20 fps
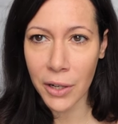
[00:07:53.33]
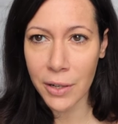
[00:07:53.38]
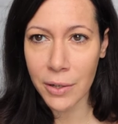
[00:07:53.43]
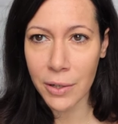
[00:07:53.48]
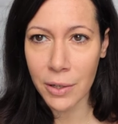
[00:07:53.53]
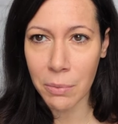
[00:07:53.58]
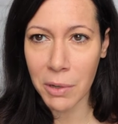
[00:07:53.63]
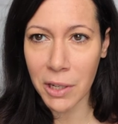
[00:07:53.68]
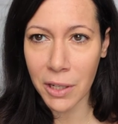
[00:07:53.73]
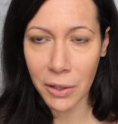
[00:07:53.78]

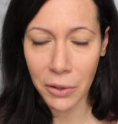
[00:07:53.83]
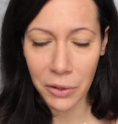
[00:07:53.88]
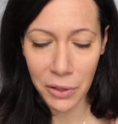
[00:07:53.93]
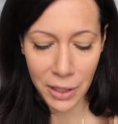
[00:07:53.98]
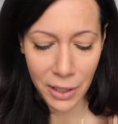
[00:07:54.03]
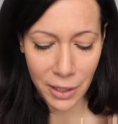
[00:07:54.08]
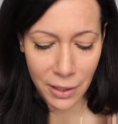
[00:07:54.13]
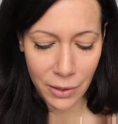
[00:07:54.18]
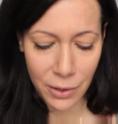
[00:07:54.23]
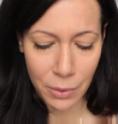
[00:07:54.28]
histamine
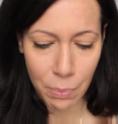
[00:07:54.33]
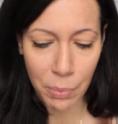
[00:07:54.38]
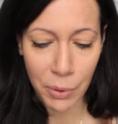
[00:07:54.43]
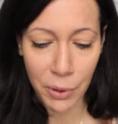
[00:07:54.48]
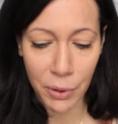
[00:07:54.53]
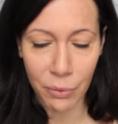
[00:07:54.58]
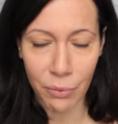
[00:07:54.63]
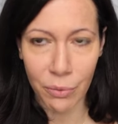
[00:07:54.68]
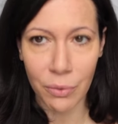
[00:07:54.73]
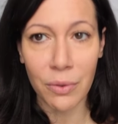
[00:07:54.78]
ingredients,
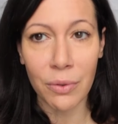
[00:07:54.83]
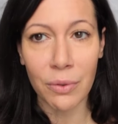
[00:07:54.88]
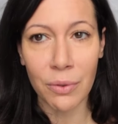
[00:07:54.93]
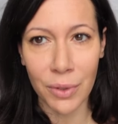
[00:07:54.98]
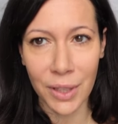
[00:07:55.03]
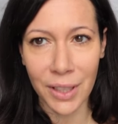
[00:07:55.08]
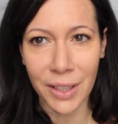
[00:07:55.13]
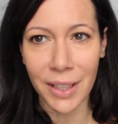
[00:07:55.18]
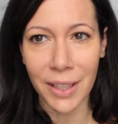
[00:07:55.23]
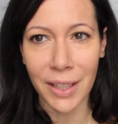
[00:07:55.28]
but
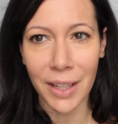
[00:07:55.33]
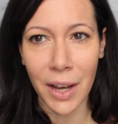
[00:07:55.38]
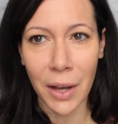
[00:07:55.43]
really,